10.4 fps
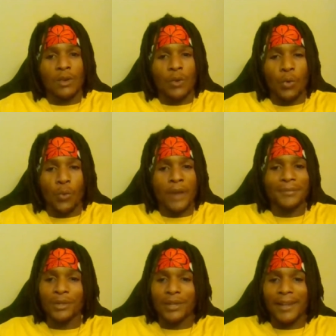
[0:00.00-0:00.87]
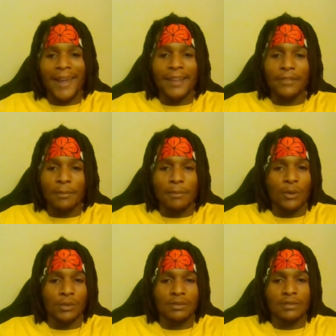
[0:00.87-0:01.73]
Whoever got the
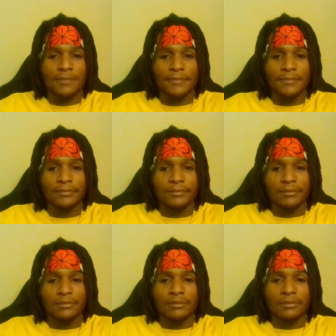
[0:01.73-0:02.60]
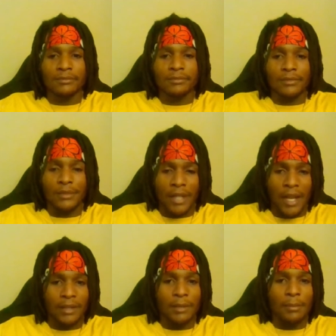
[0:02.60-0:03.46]
most
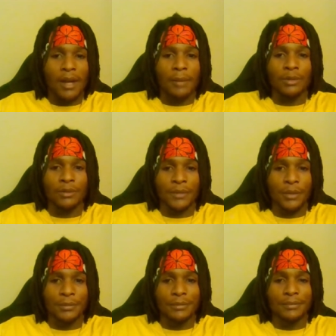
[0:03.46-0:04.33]
got the popular vote.